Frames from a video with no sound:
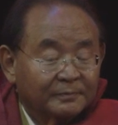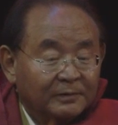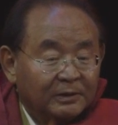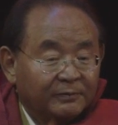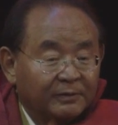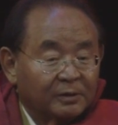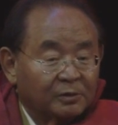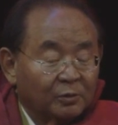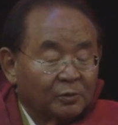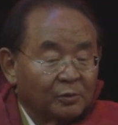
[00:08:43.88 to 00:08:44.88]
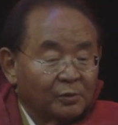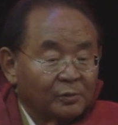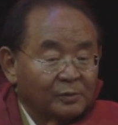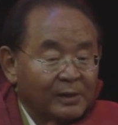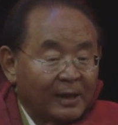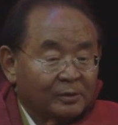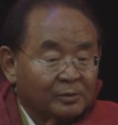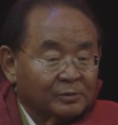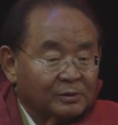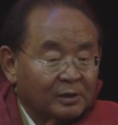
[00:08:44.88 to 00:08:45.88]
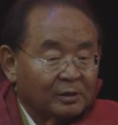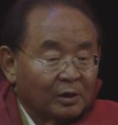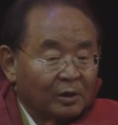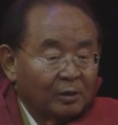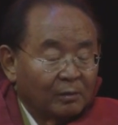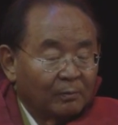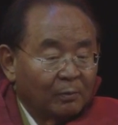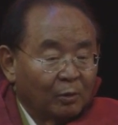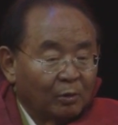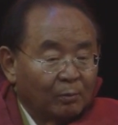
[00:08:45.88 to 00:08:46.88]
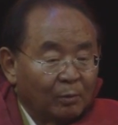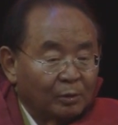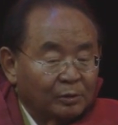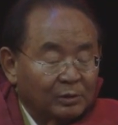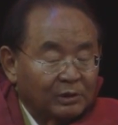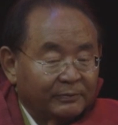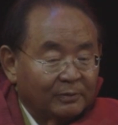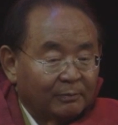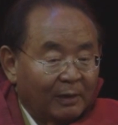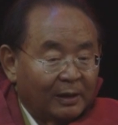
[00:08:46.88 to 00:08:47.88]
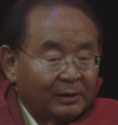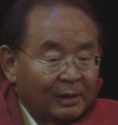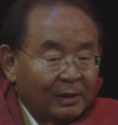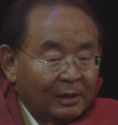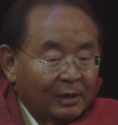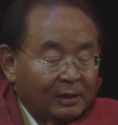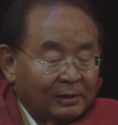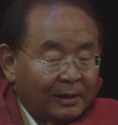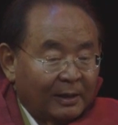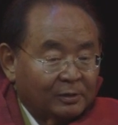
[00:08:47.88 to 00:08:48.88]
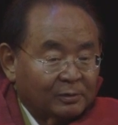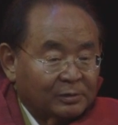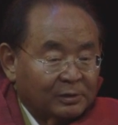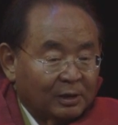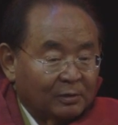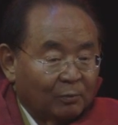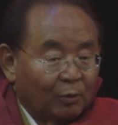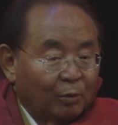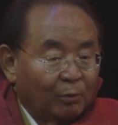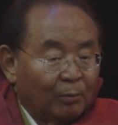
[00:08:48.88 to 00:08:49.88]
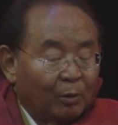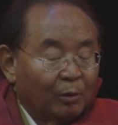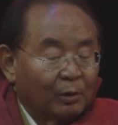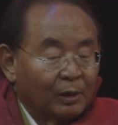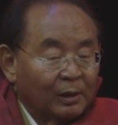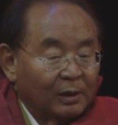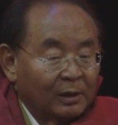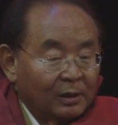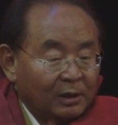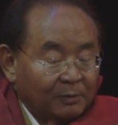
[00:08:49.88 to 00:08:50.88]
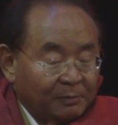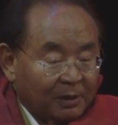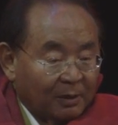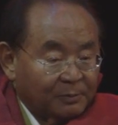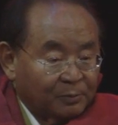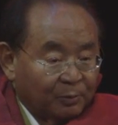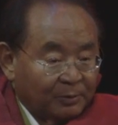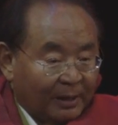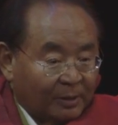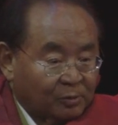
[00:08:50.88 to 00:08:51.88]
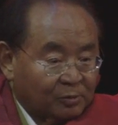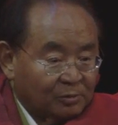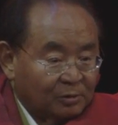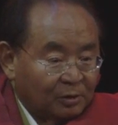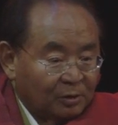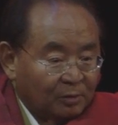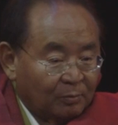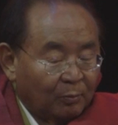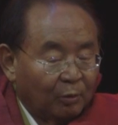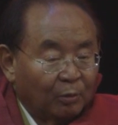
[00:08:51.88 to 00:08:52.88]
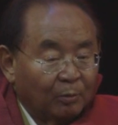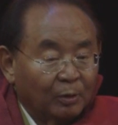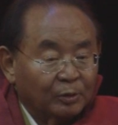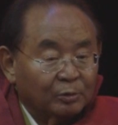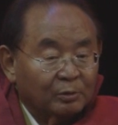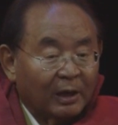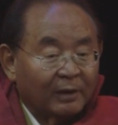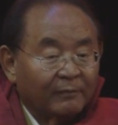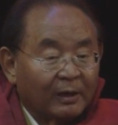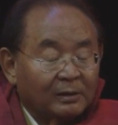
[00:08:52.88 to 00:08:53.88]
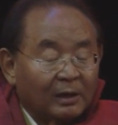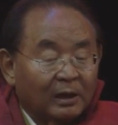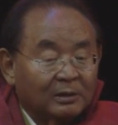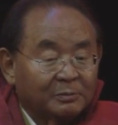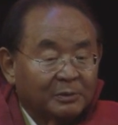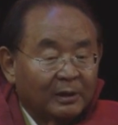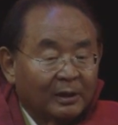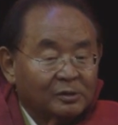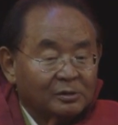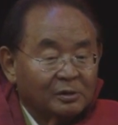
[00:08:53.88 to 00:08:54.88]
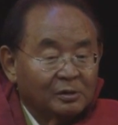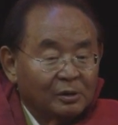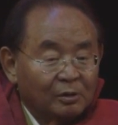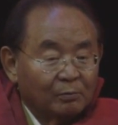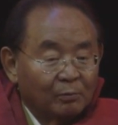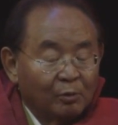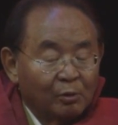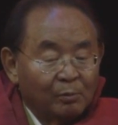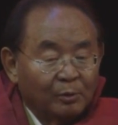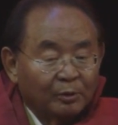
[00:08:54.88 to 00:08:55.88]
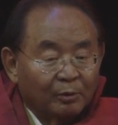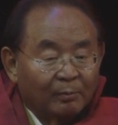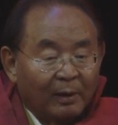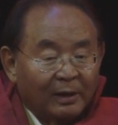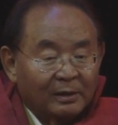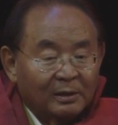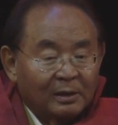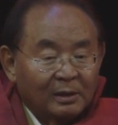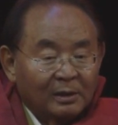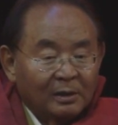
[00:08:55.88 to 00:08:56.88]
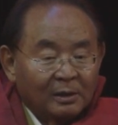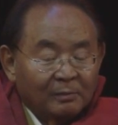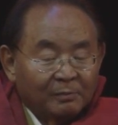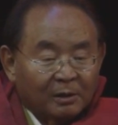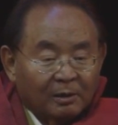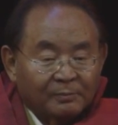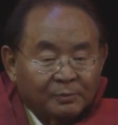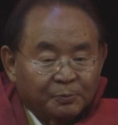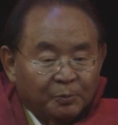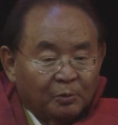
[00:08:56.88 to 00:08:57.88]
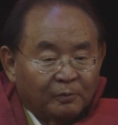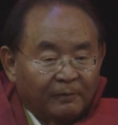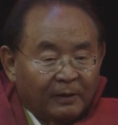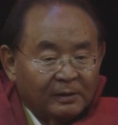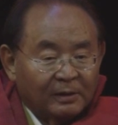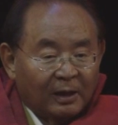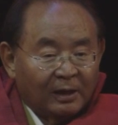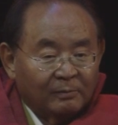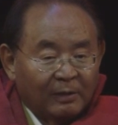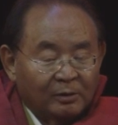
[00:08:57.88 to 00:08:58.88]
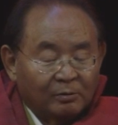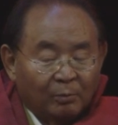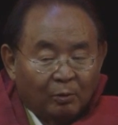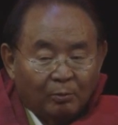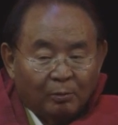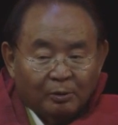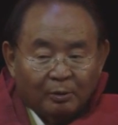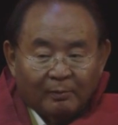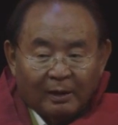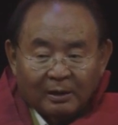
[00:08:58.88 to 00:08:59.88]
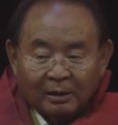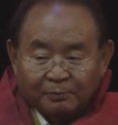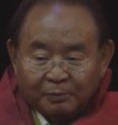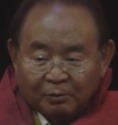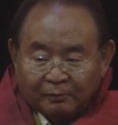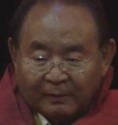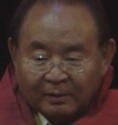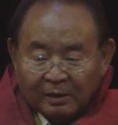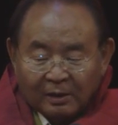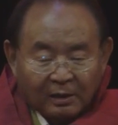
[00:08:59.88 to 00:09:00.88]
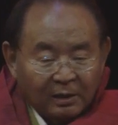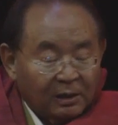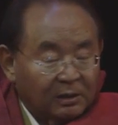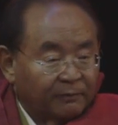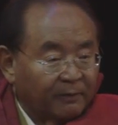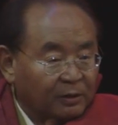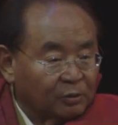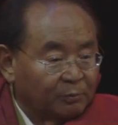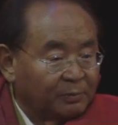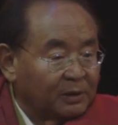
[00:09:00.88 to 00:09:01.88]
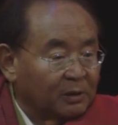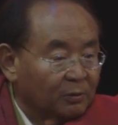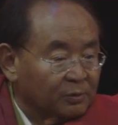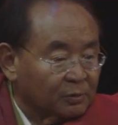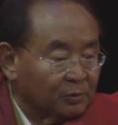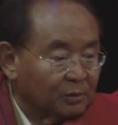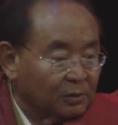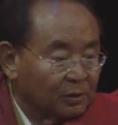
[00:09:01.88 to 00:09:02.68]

live in its own natural state. More and more you leave your mind in natural state, more and more it becomes more natural. More and more you arrive at the ultimate nature. More and more your mind becomes purified. And as more and more your mind gets purified, it affects your being also.